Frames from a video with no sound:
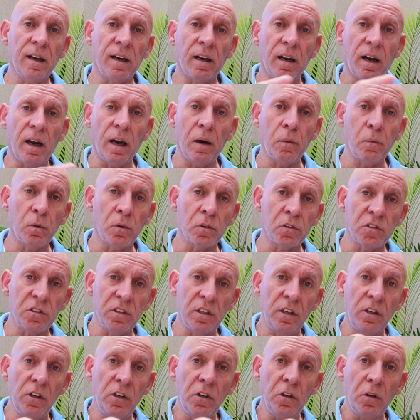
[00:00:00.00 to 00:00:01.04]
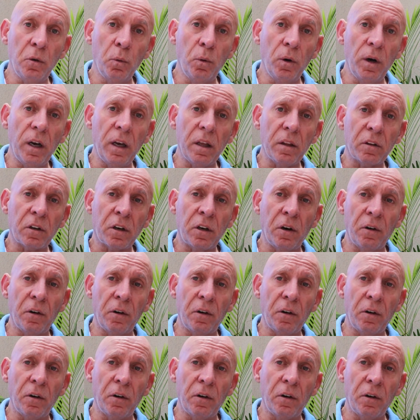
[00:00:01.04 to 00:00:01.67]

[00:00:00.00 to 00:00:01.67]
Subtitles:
and I will see you with